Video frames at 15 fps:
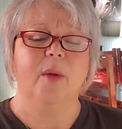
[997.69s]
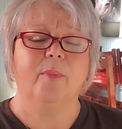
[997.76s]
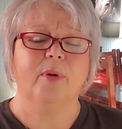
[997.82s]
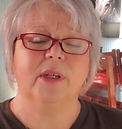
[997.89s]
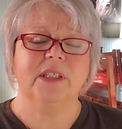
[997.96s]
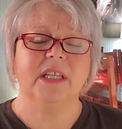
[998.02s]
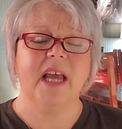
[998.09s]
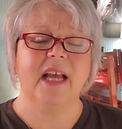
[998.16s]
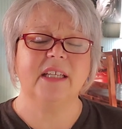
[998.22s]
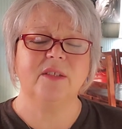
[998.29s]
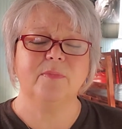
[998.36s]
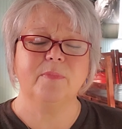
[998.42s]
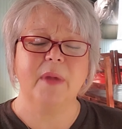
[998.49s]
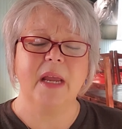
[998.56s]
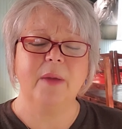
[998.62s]

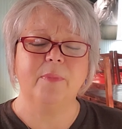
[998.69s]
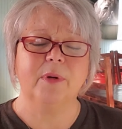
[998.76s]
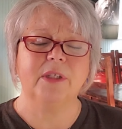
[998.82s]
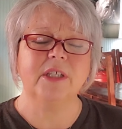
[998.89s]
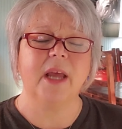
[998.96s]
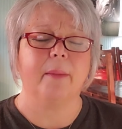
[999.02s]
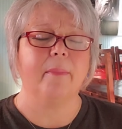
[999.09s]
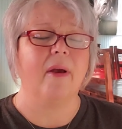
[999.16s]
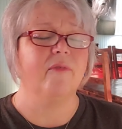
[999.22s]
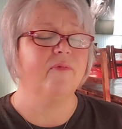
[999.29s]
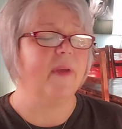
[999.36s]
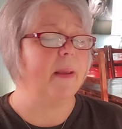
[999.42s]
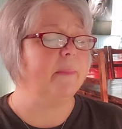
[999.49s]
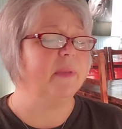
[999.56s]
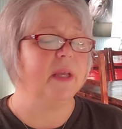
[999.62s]
Protect me, protect my
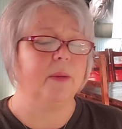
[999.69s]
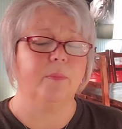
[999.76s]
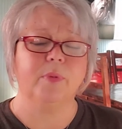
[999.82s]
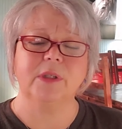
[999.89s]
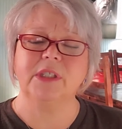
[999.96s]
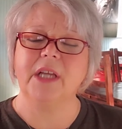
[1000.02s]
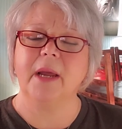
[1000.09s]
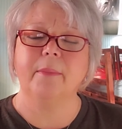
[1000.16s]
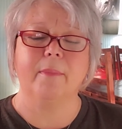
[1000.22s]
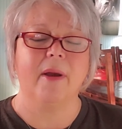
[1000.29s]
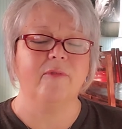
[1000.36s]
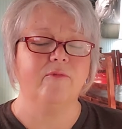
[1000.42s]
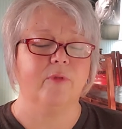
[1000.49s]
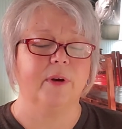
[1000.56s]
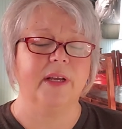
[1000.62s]
family, protect my
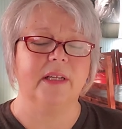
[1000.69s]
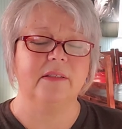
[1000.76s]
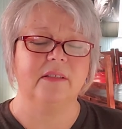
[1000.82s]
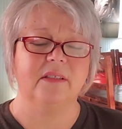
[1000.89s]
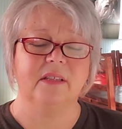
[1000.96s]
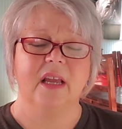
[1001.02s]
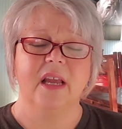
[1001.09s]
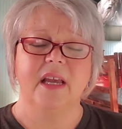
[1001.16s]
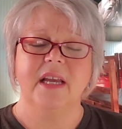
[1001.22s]
friends.